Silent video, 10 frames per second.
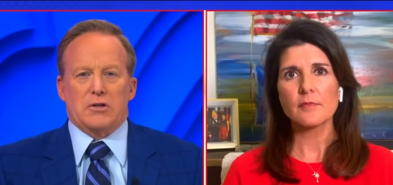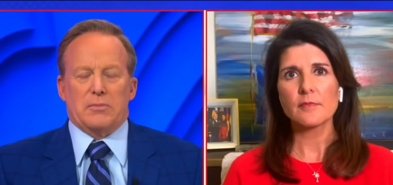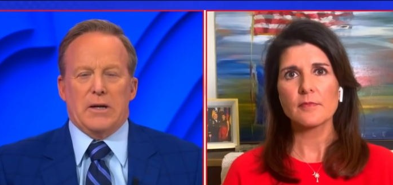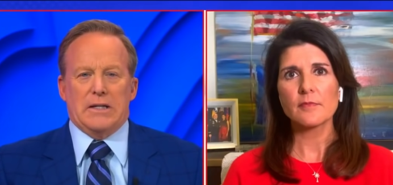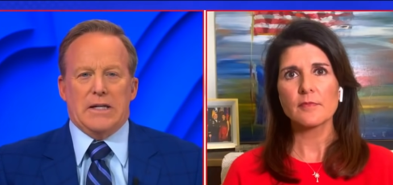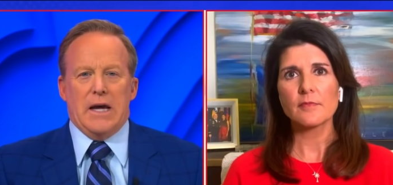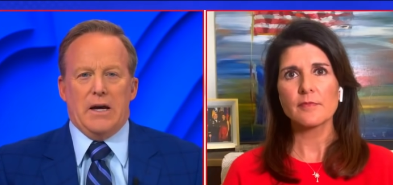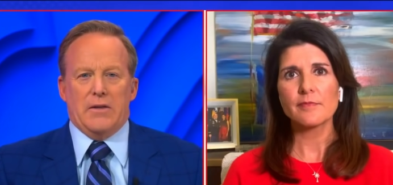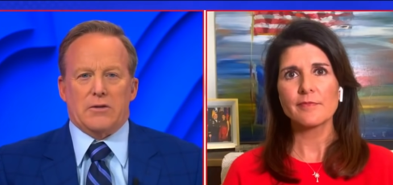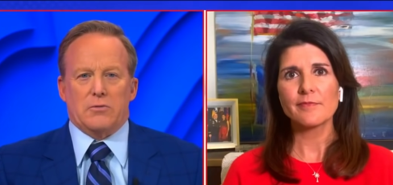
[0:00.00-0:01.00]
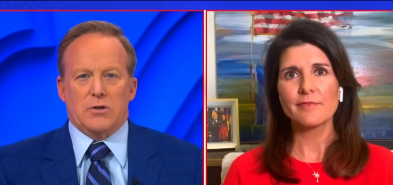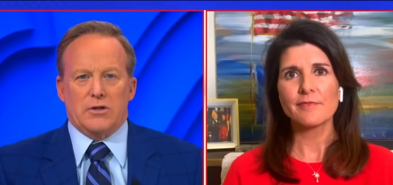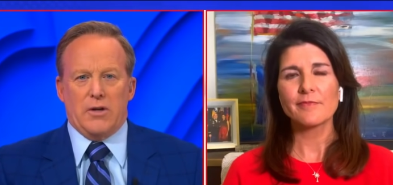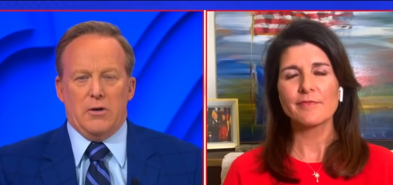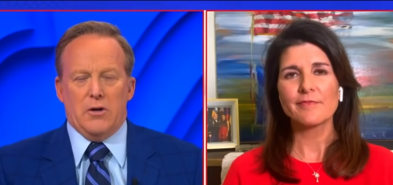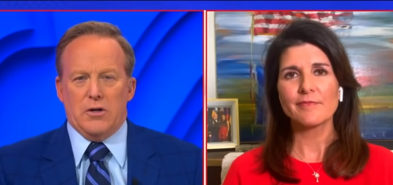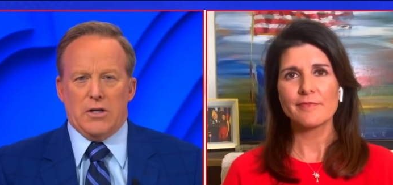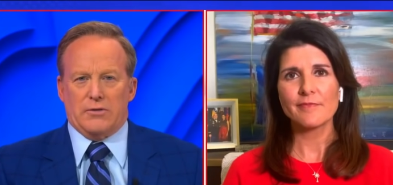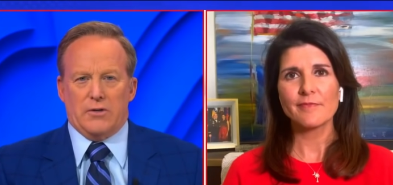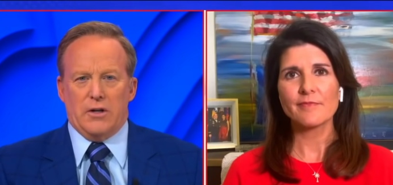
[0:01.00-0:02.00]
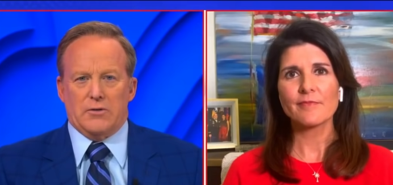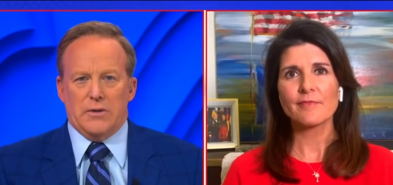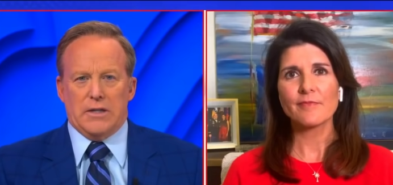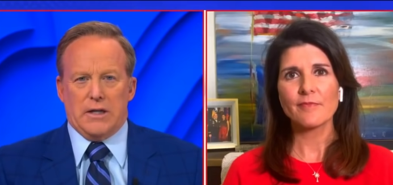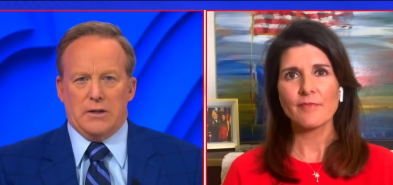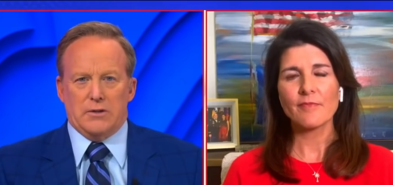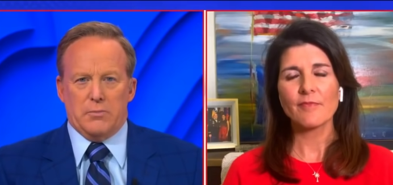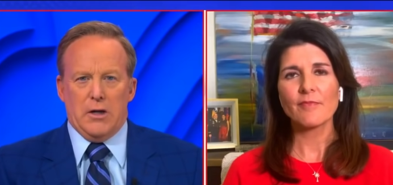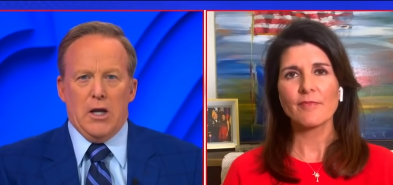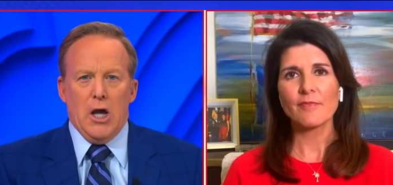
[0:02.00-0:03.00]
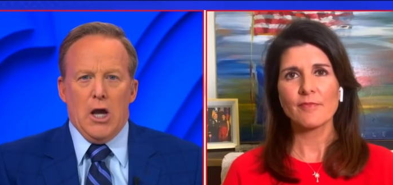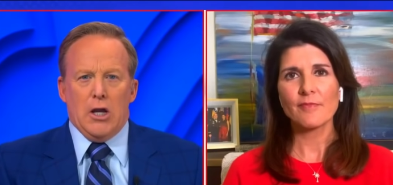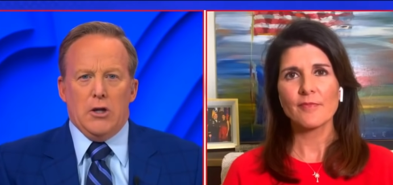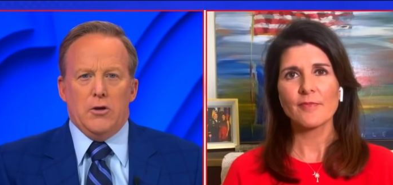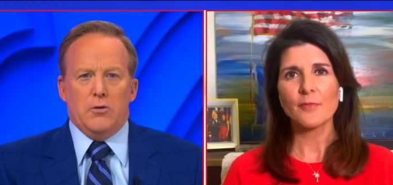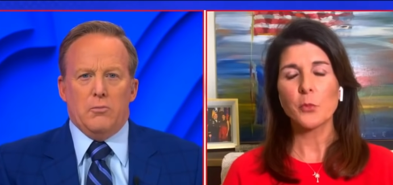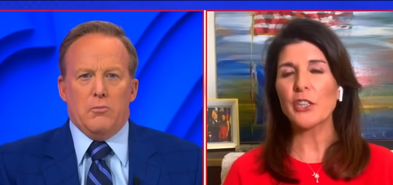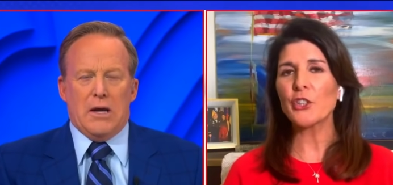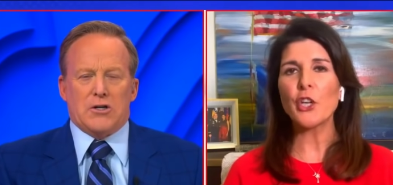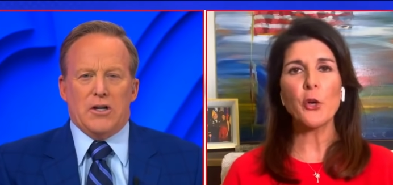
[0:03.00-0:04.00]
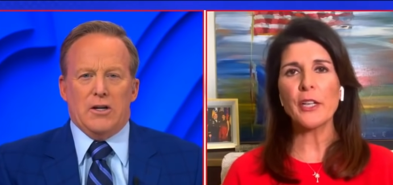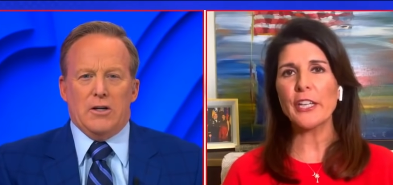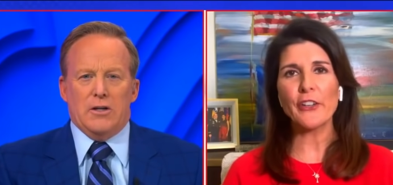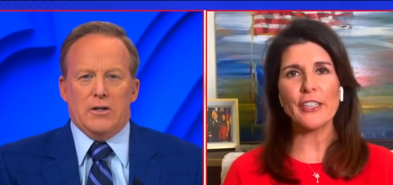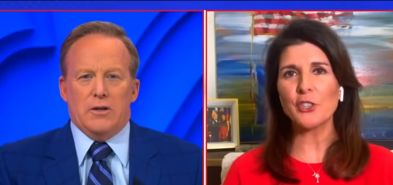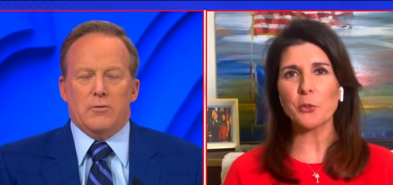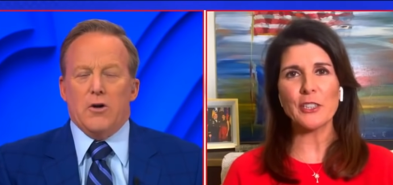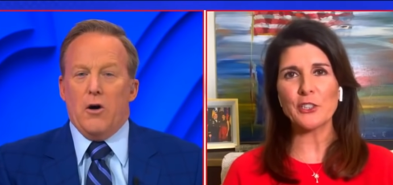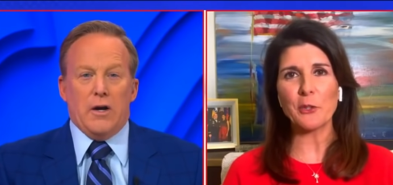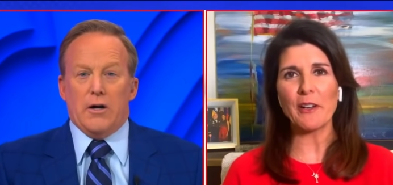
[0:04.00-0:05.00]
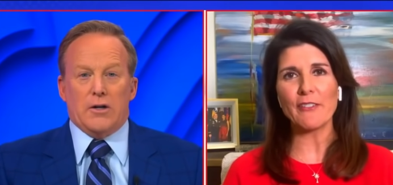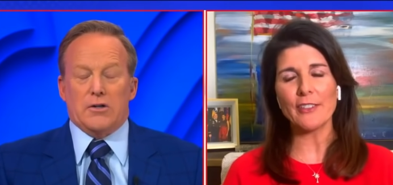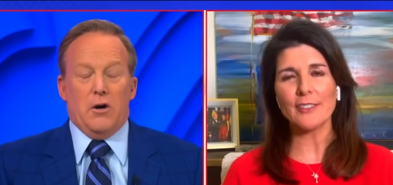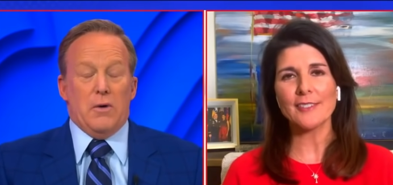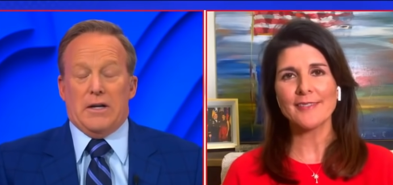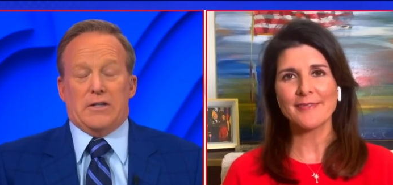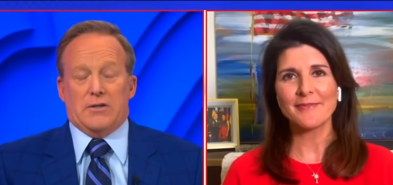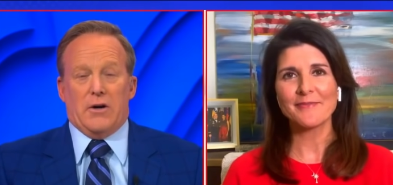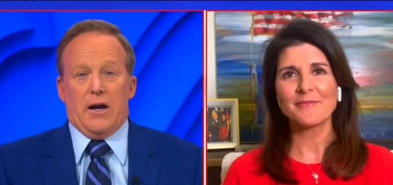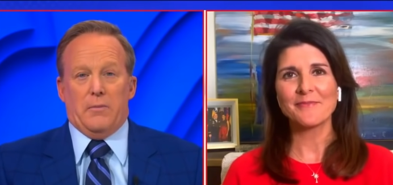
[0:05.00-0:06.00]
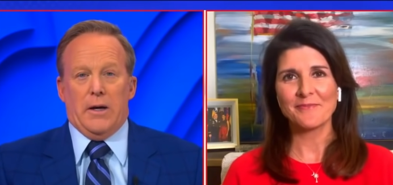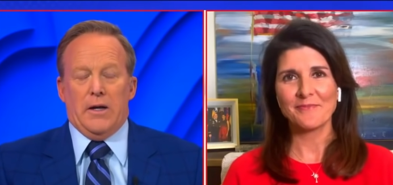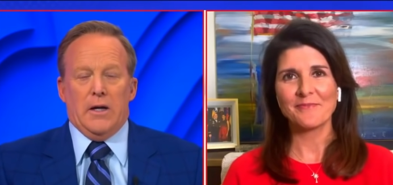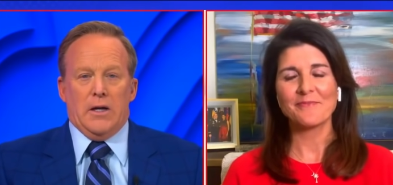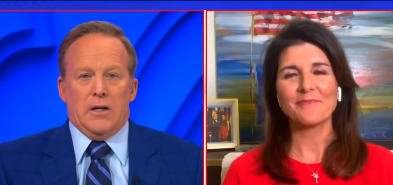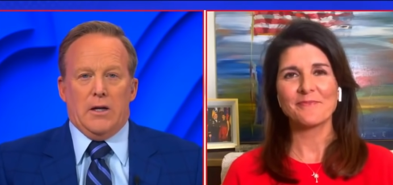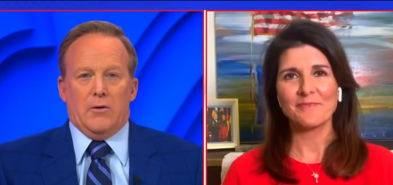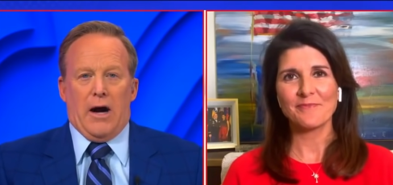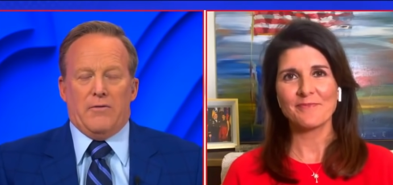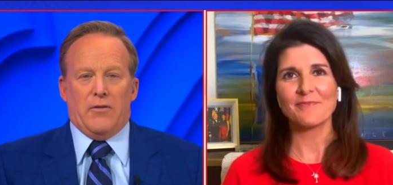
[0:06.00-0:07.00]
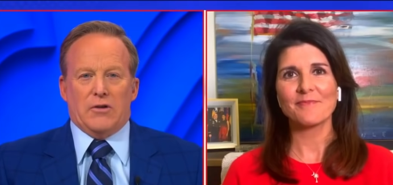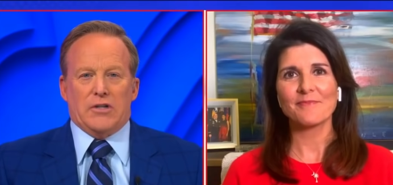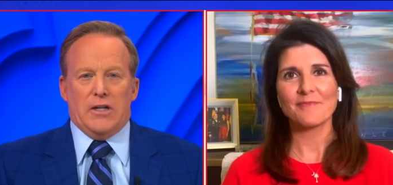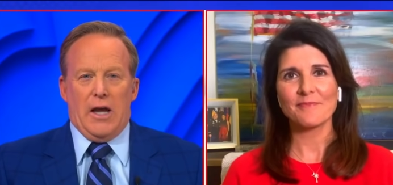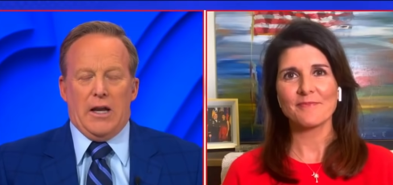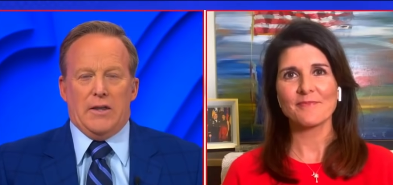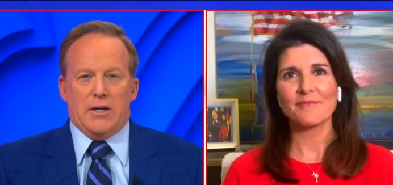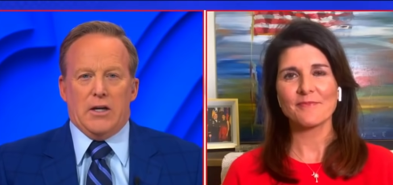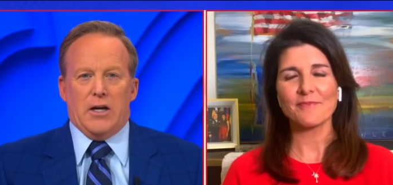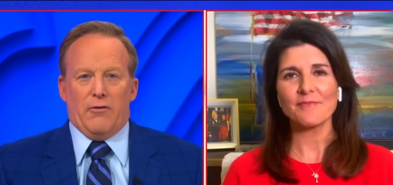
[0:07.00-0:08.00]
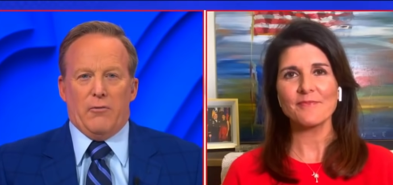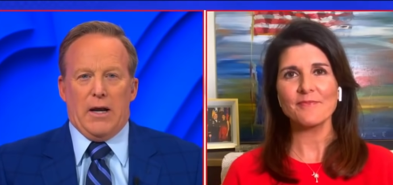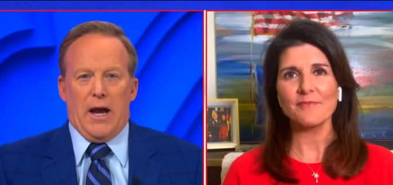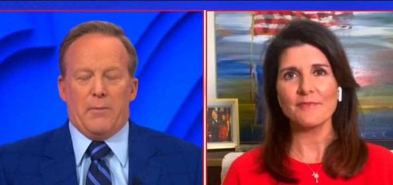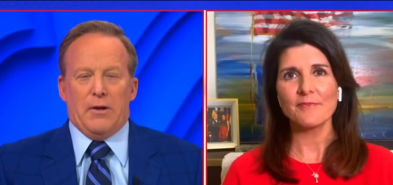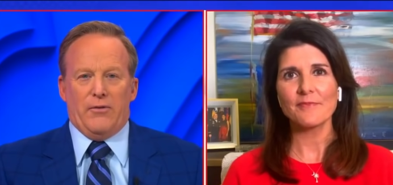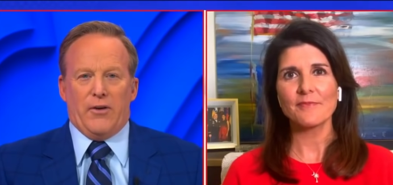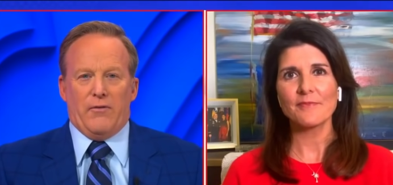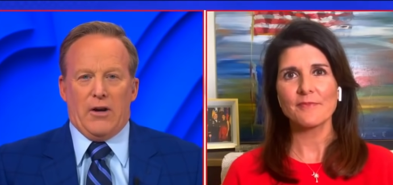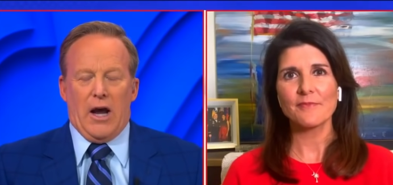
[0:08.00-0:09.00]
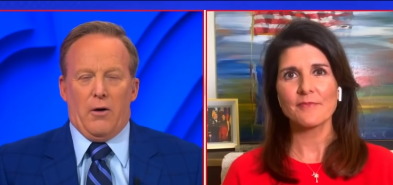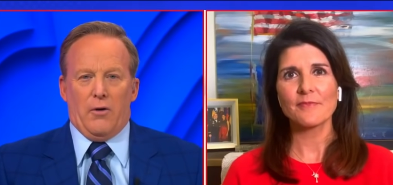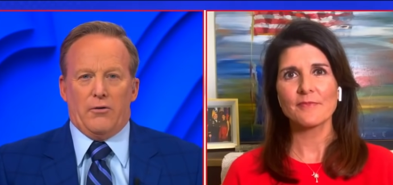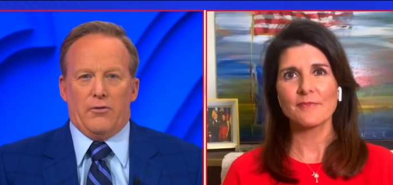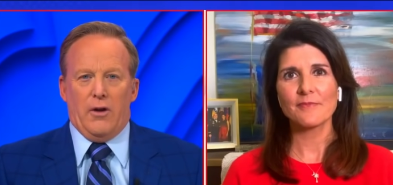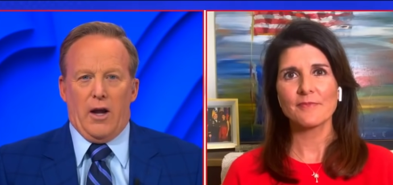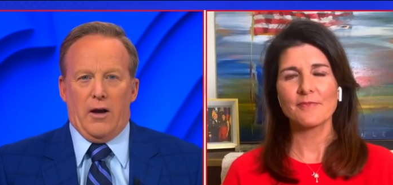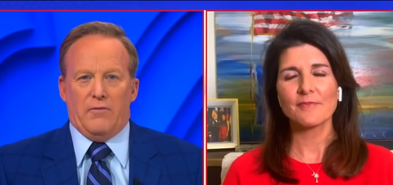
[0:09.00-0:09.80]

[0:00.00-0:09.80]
Speaker 1: spent a day on this, which, as I noted yesterday, is ridiculous. But you with mentioned no
Speaker 2: hearings, whatsoever. no hearings,
Speaker 1: no witnesses, right? But you know, I've never seen anything in government happen in seven hours, and I